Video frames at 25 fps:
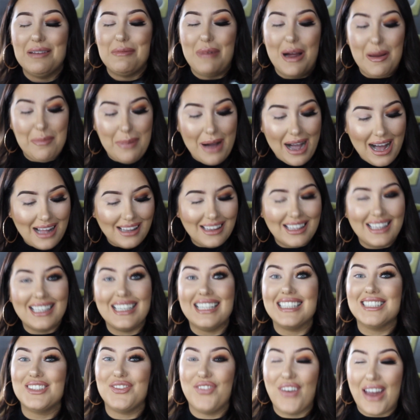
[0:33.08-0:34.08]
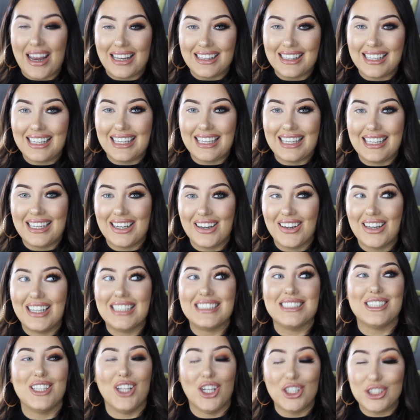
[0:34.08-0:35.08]
My palette is finally here.
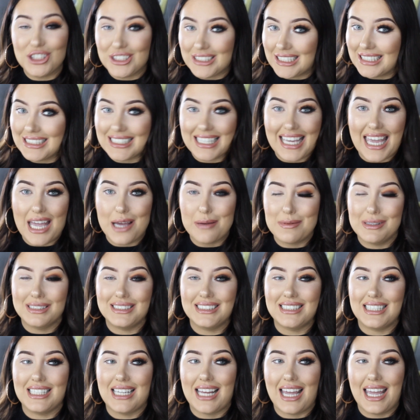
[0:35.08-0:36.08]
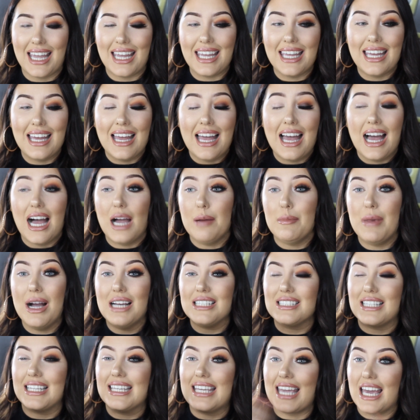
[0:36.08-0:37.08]
It's launched into chemist today. I'm
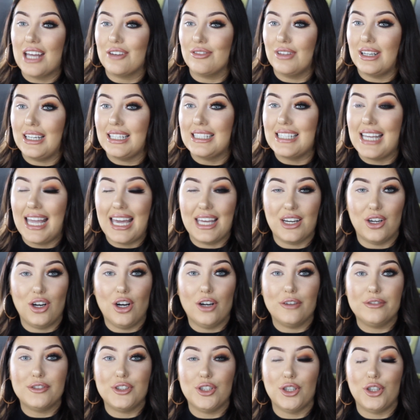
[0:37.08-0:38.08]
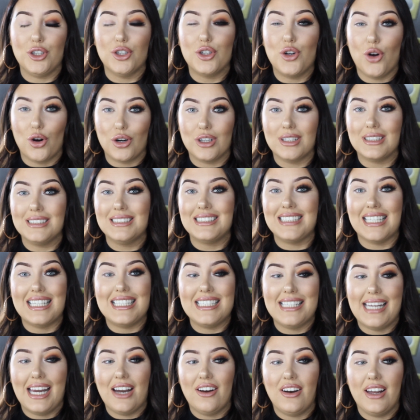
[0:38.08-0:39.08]
actually getting ready to head off to Gordon's
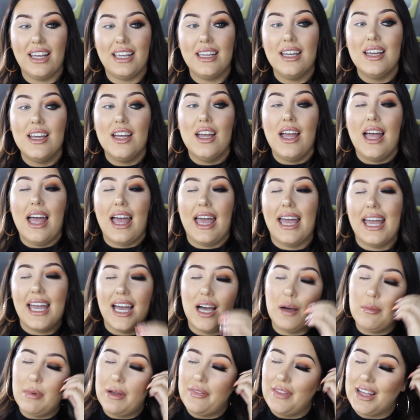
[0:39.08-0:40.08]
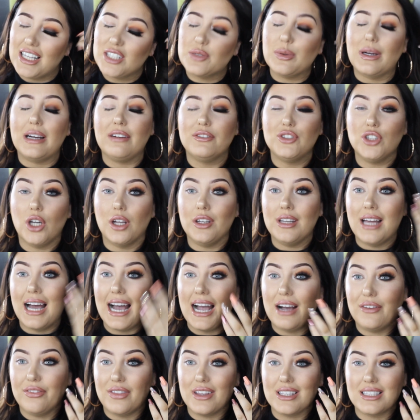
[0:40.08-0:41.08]
in Derry, and that's why I've done
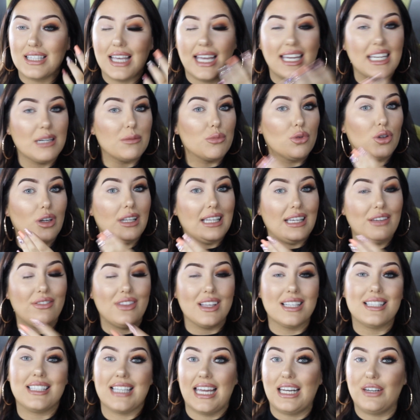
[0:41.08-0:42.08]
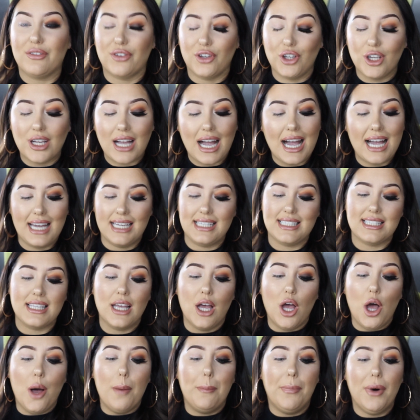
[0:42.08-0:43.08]
half this side and I'm going to leave this side for you guys.
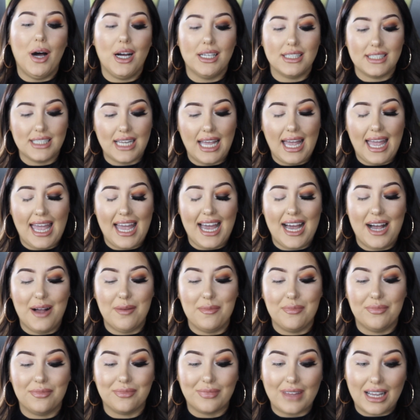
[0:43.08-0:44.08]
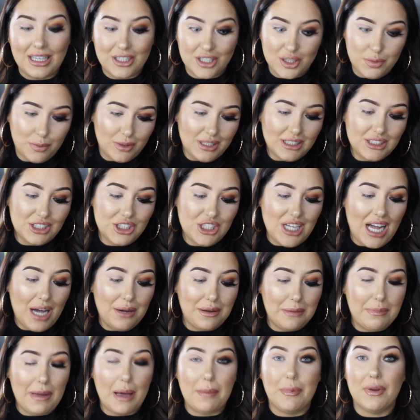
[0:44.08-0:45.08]
But I just wanted to
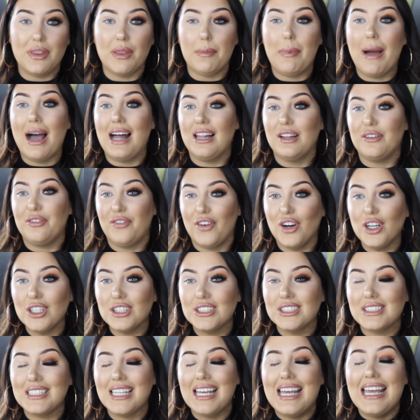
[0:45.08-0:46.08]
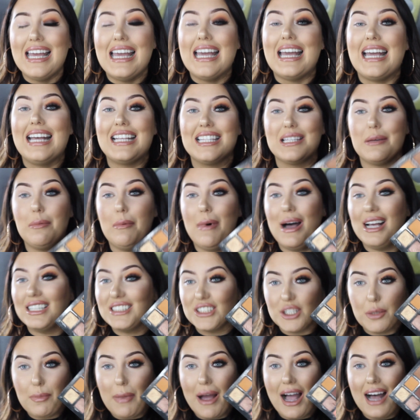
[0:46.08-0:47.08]
chat a wee bit about the palette first. It's a
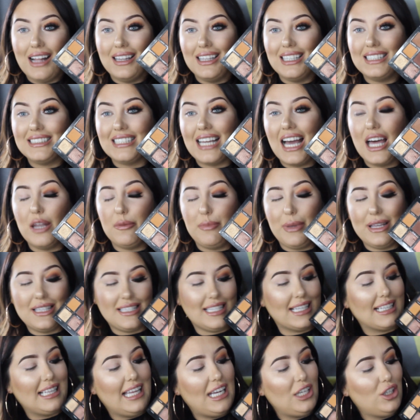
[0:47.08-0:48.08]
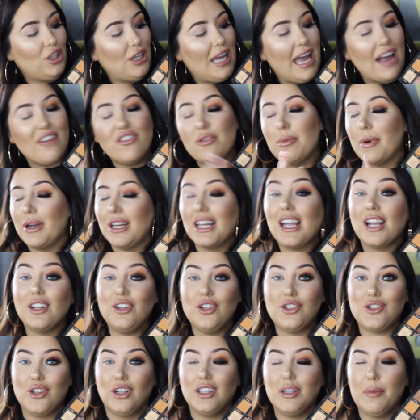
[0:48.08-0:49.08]
master palette, and basically everybody
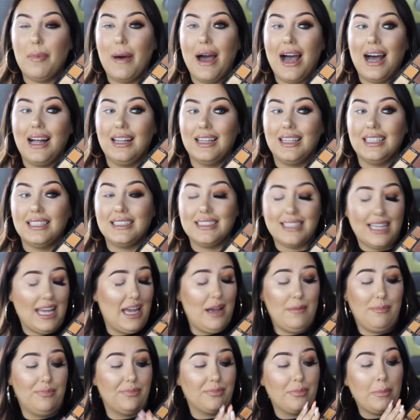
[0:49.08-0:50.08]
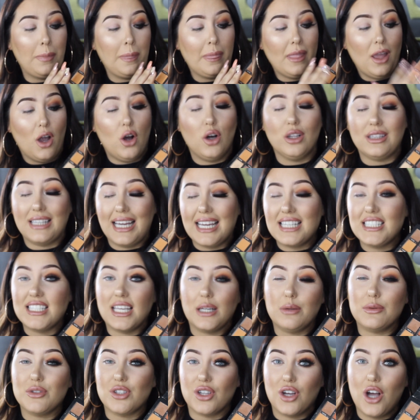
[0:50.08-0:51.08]
can use all the palette, all the
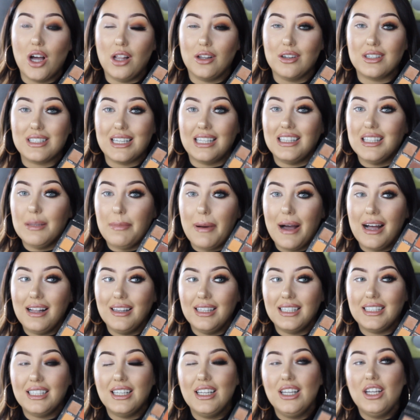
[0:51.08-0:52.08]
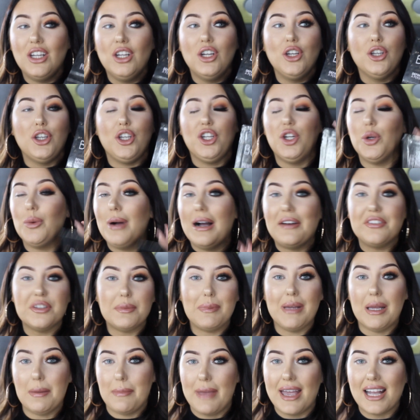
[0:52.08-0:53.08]
eyeshadows and colours in the palette. You don't have
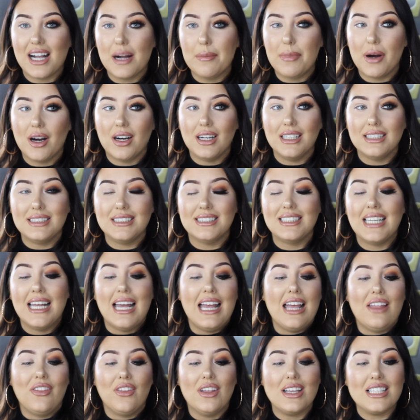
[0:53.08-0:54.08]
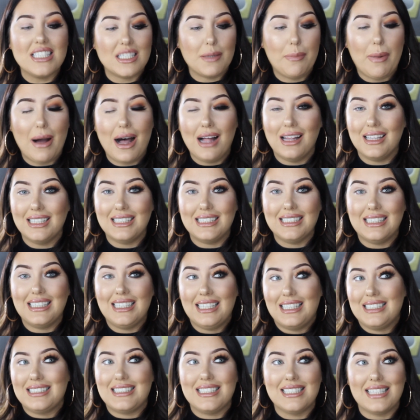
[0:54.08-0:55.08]
to be a makeup artist. The palette
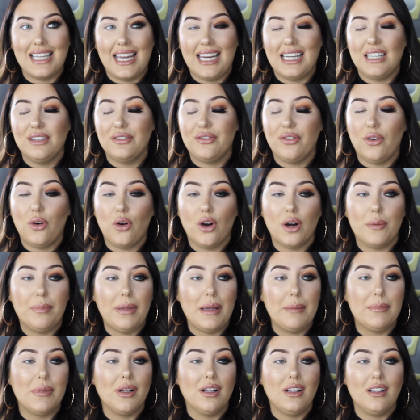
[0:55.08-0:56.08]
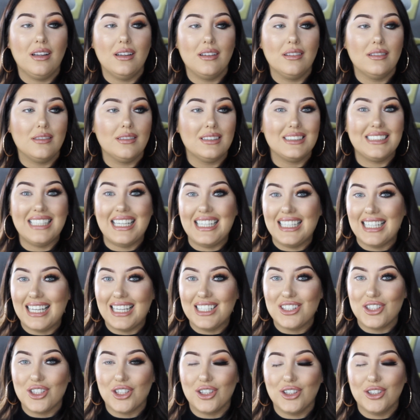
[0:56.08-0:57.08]
is designed for people,
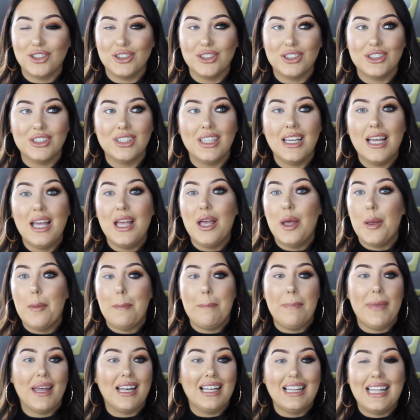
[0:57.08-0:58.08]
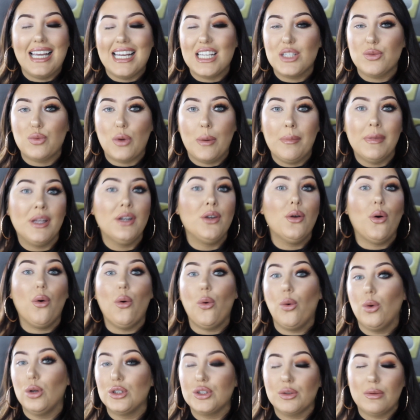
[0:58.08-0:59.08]
teenagers, middle-aged women,
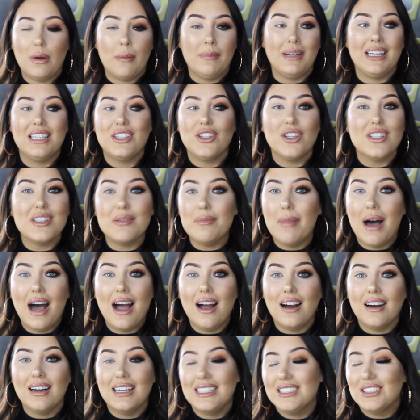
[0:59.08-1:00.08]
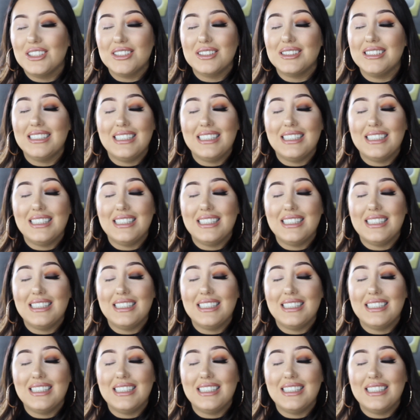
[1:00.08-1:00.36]
older women. It doesn't matter.